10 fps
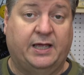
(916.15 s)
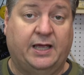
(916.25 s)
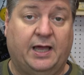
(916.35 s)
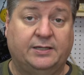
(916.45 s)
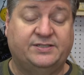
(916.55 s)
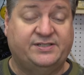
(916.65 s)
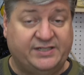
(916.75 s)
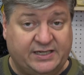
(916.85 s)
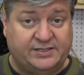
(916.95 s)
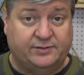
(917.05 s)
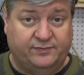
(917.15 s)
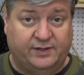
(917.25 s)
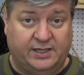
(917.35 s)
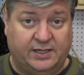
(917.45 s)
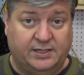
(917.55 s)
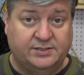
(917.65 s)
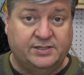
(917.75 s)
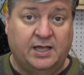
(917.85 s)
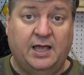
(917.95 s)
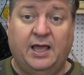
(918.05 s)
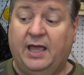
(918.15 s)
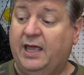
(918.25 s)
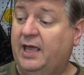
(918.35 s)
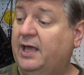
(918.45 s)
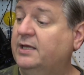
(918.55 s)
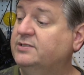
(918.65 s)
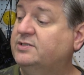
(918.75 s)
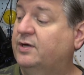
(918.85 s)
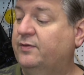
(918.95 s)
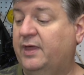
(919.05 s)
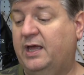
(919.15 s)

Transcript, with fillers: So I got 6 of these, and so